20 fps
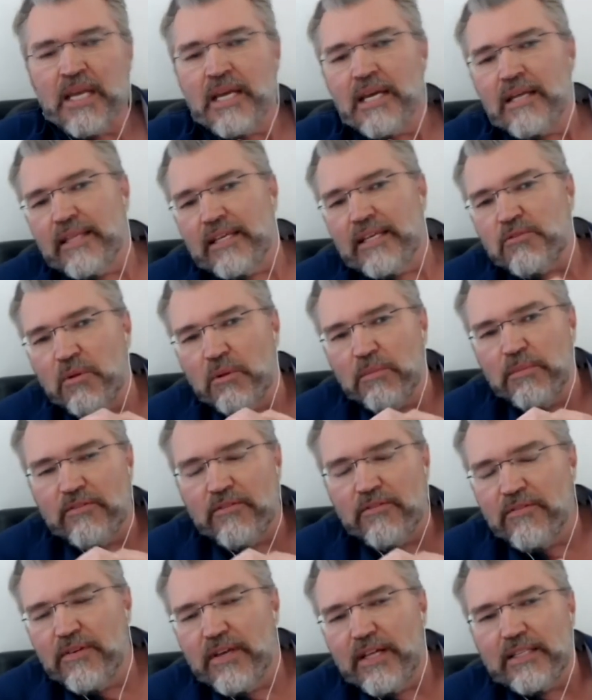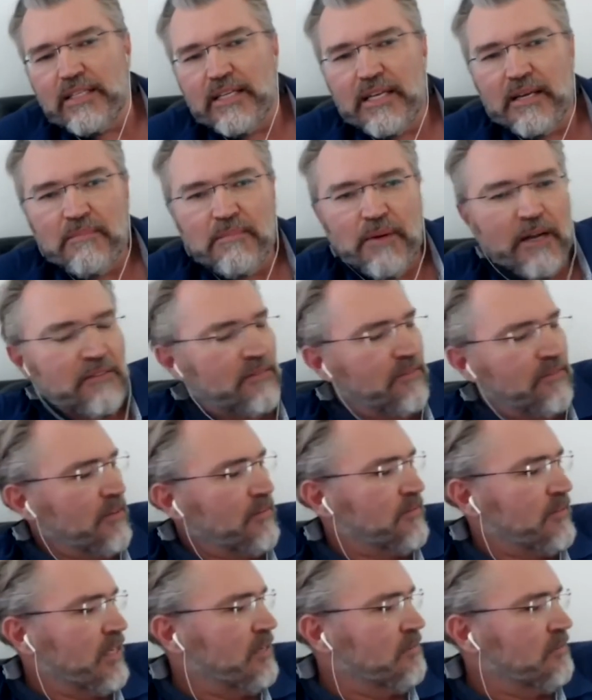This will be revealed in about
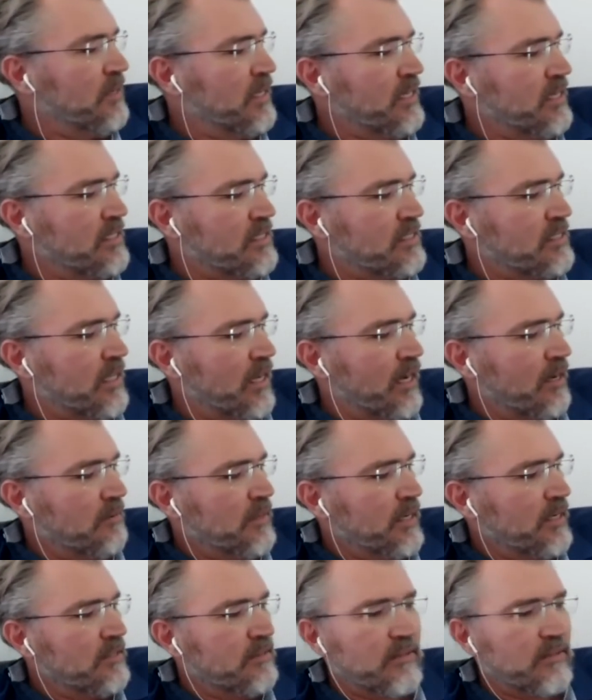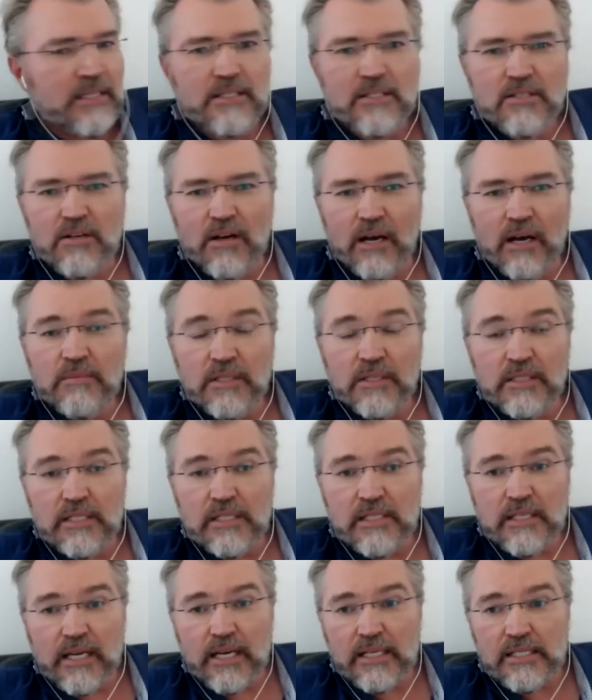15 minutes time, I think, so I will
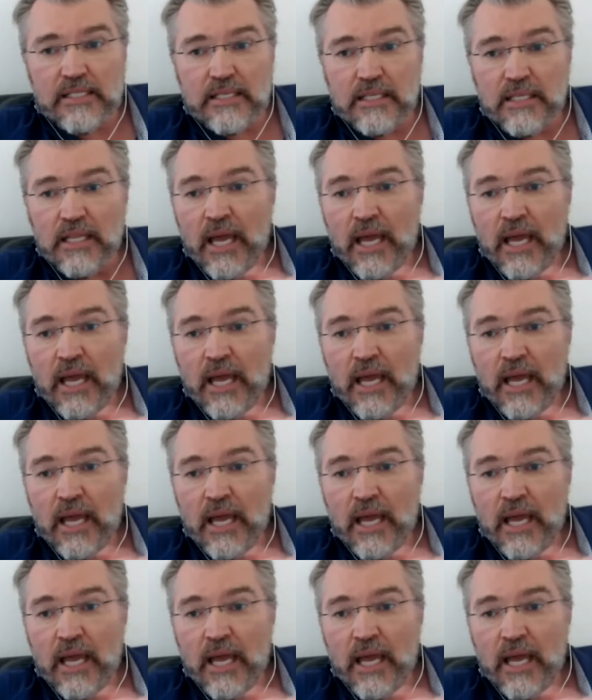discuss it.